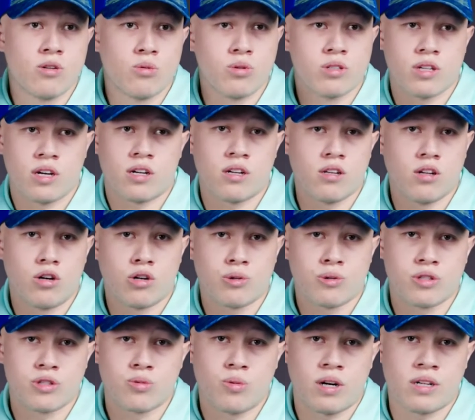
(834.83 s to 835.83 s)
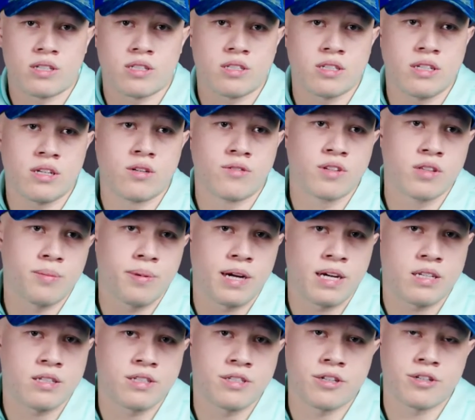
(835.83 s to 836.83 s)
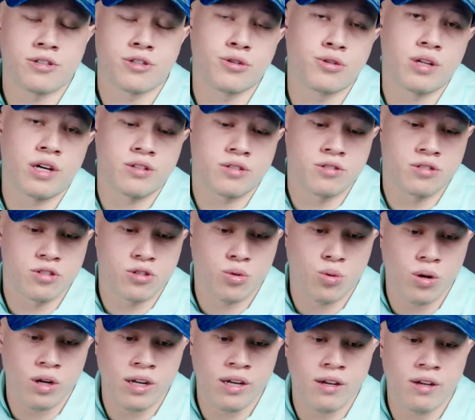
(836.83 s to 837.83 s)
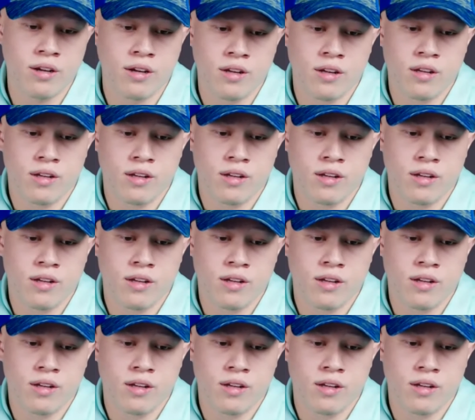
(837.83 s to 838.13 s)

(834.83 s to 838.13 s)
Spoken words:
was on loan with Swansea over the past year in 2020.